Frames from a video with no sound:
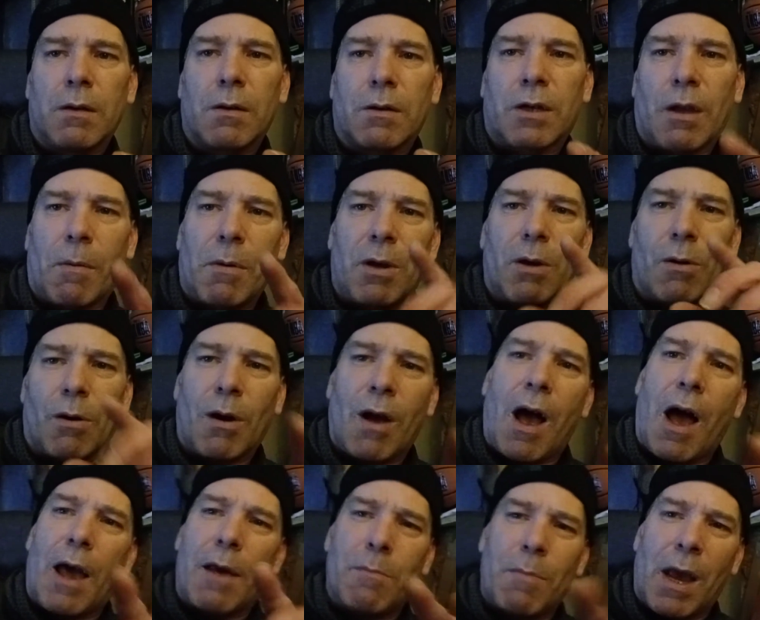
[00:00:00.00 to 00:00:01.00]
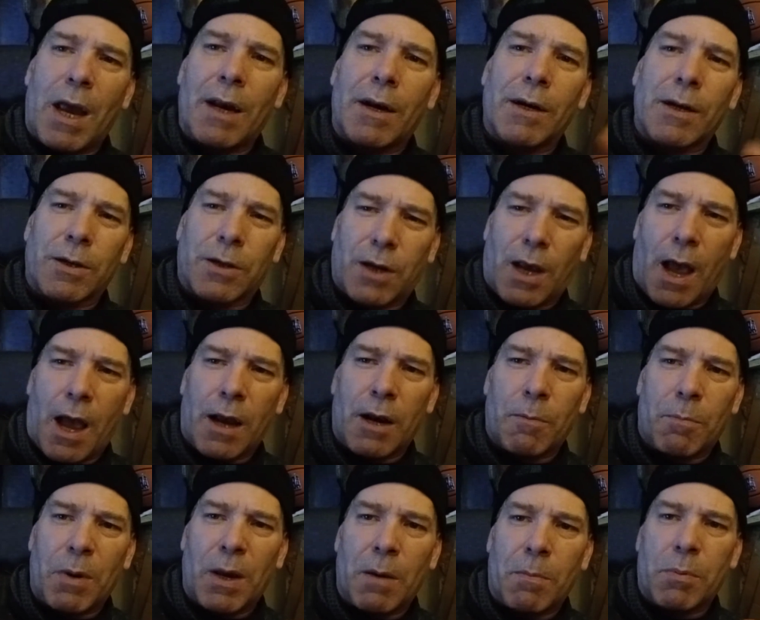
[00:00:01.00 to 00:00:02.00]
some of you are high-maintenance kind
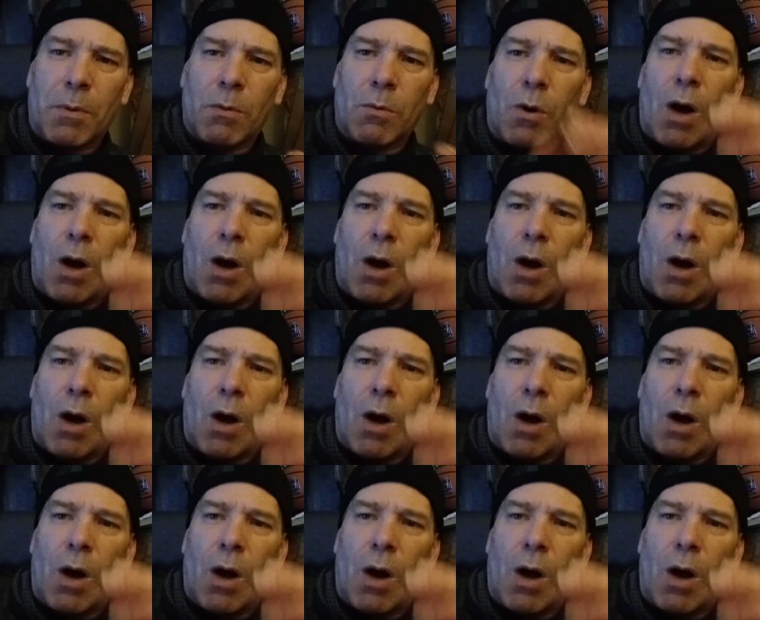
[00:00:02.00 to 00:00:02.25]
of people.